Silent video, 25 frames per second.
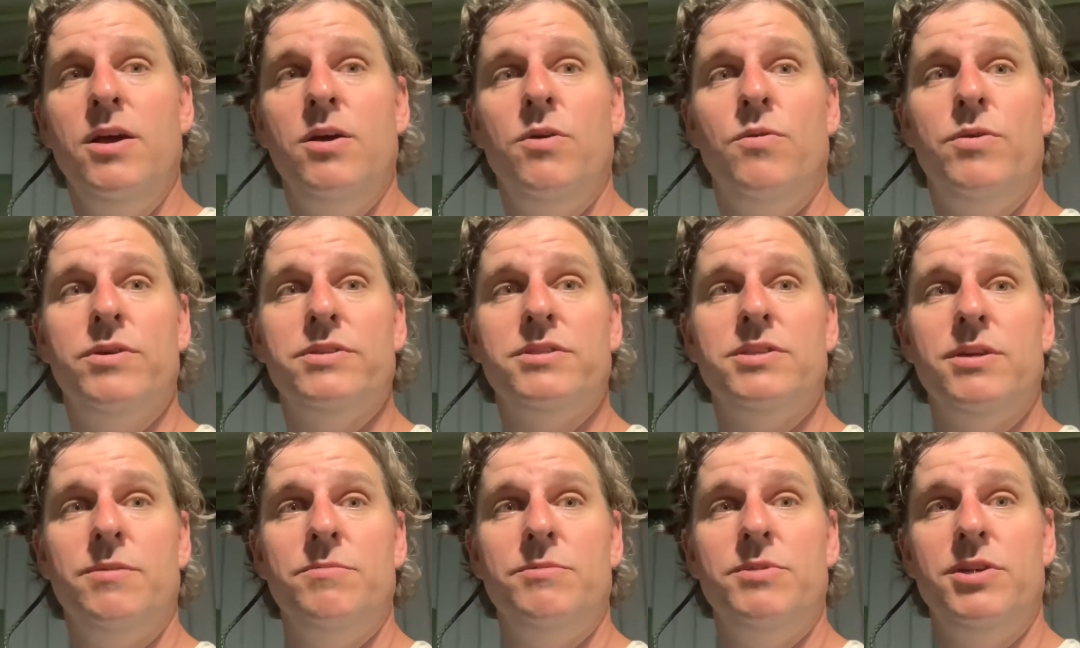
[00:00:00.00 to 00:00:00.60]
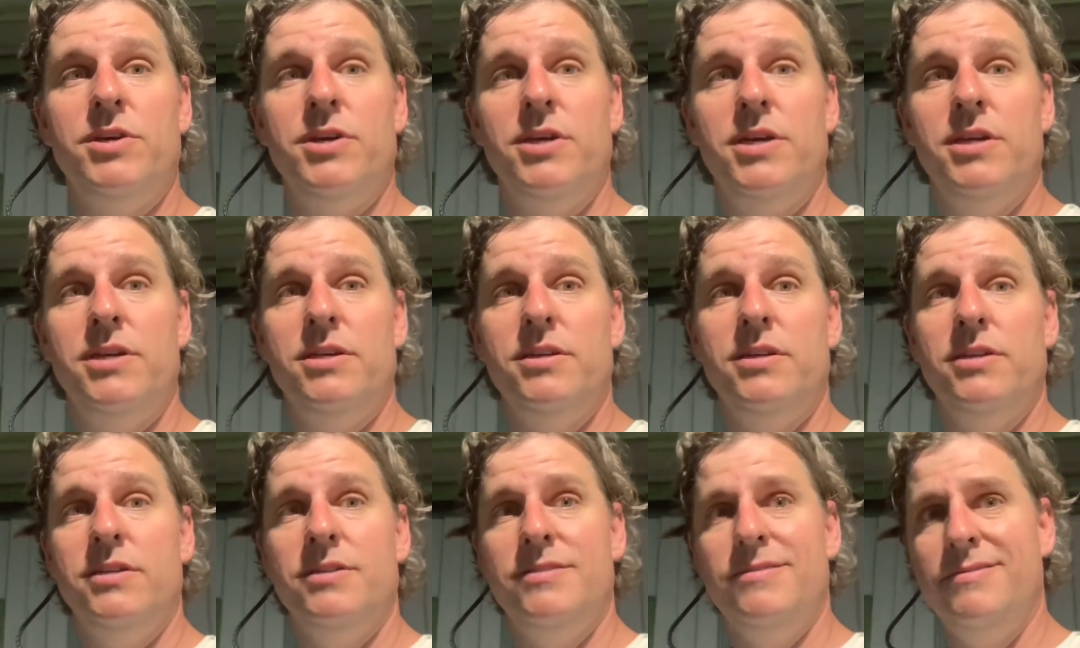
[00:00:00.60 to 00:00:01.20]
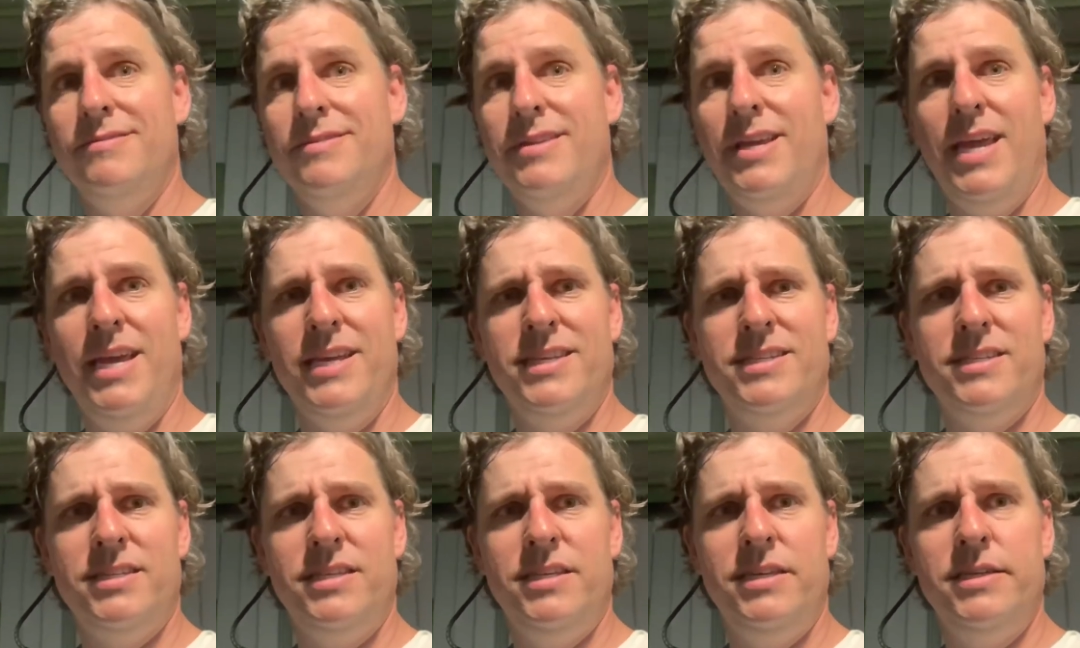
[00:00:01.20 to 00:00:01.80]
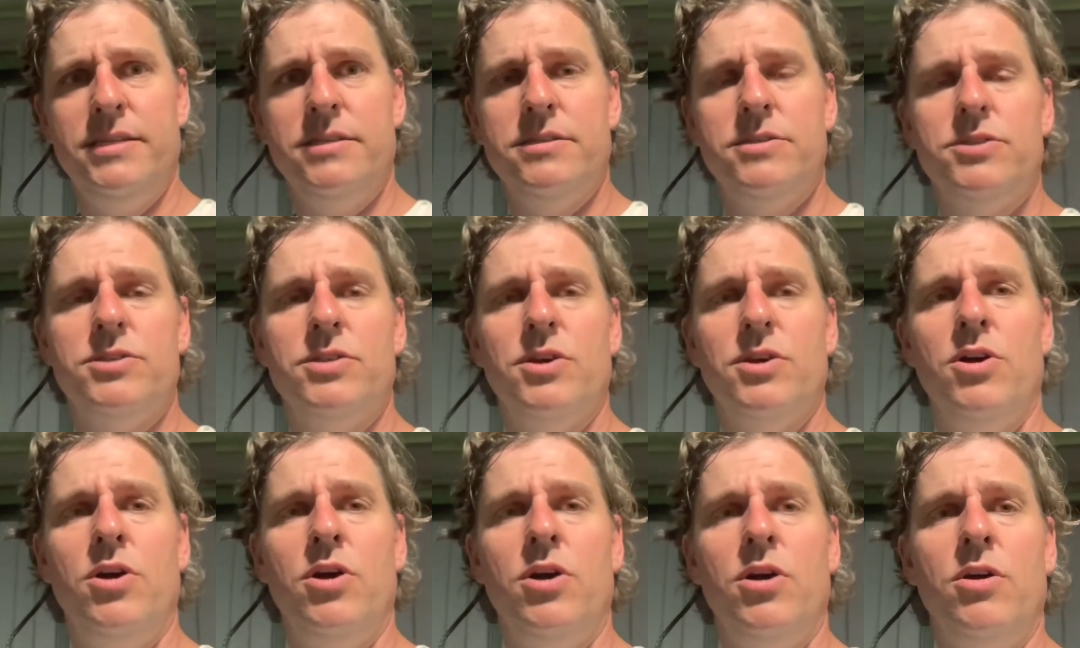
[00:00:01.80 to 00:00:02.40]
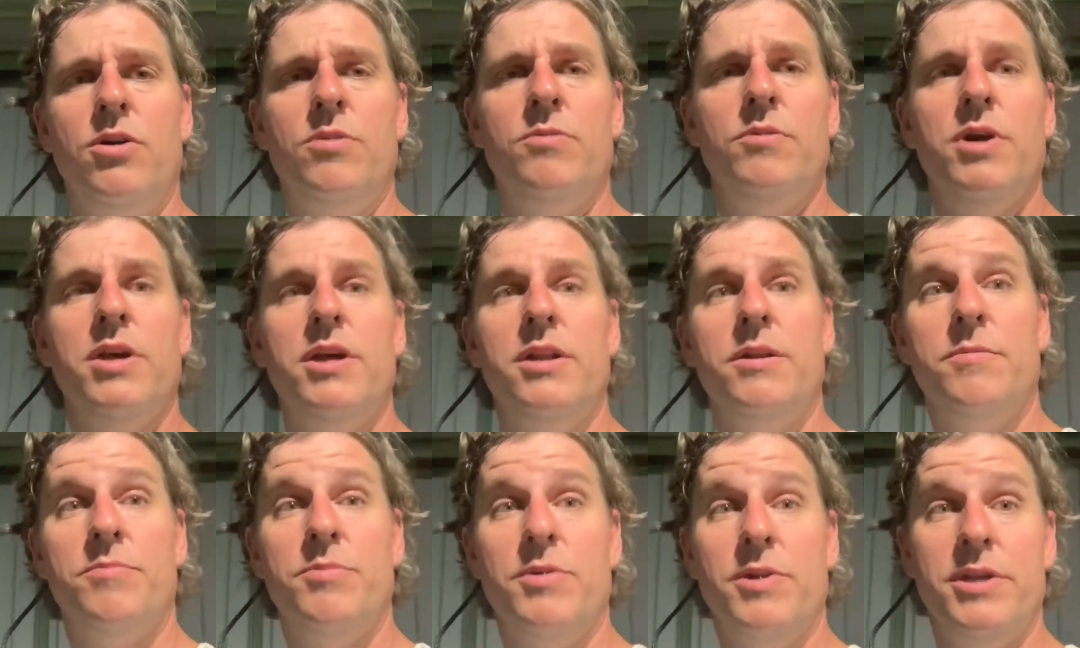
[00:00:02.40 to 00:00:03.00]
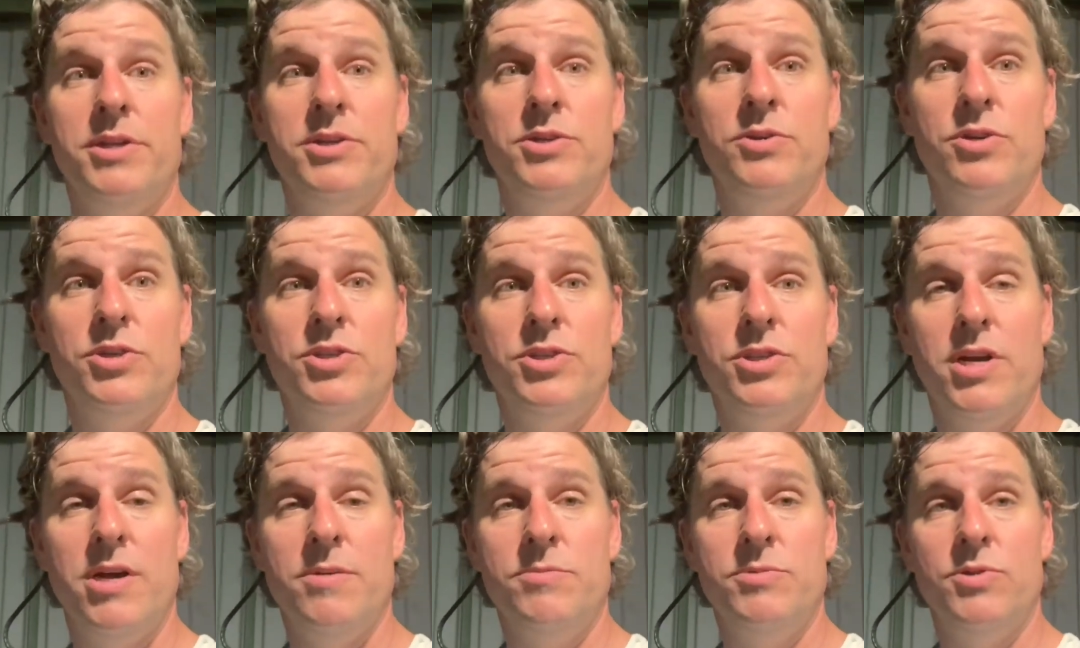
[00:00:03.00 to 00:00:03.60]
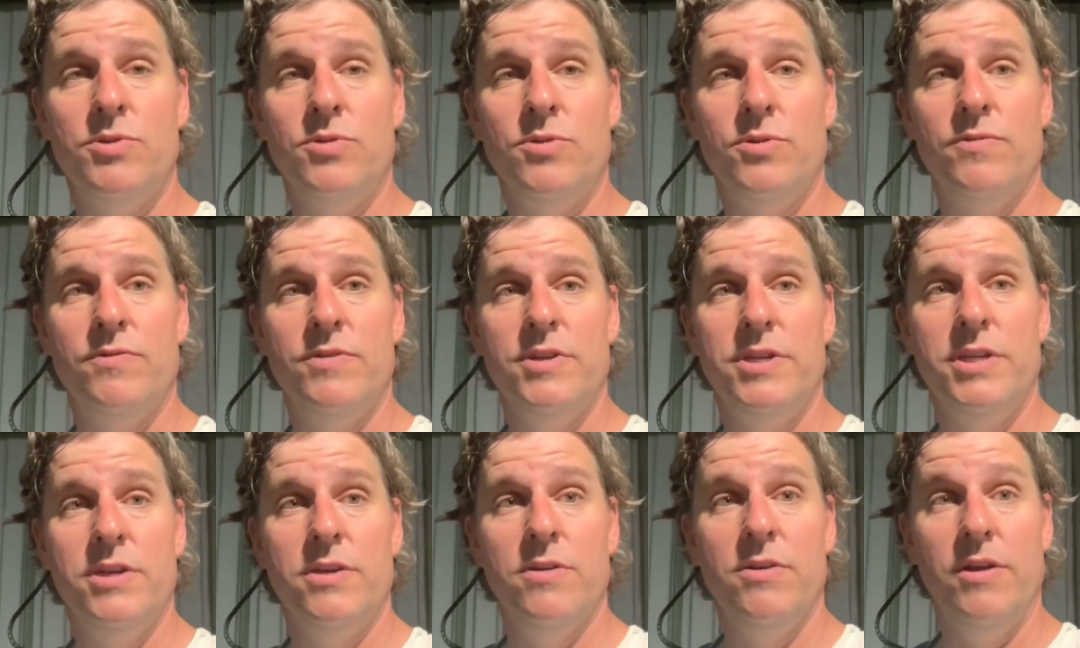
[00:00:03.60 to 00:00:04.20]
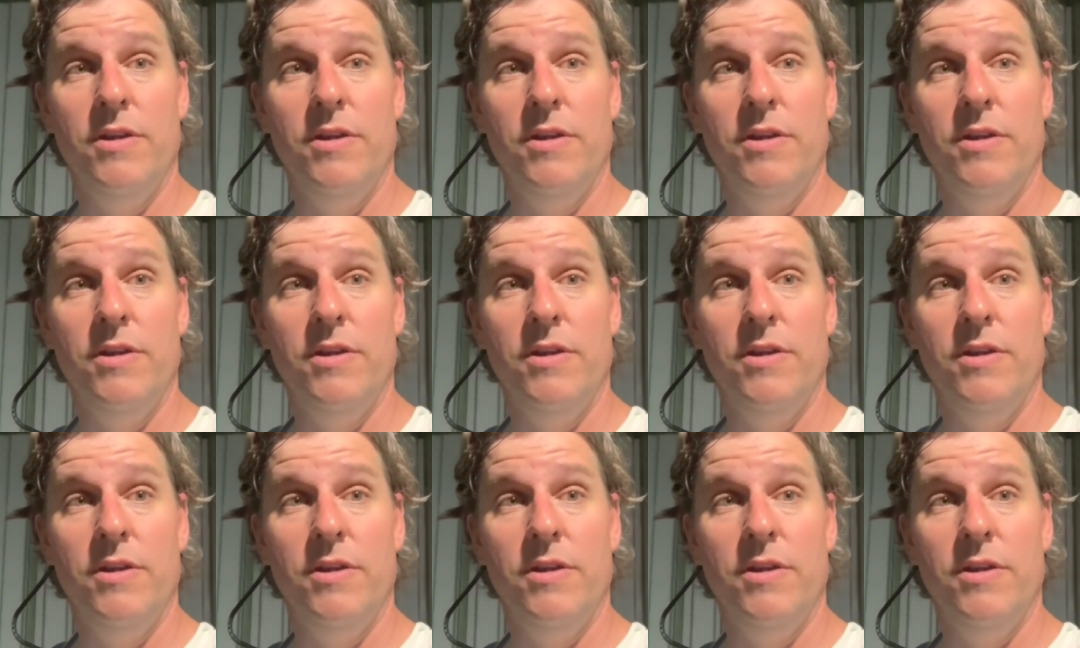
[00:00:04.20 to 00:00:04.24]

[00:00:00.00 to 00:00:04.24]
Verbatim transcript: Once I'm done, AC install, and I'll probably do a shop tour video.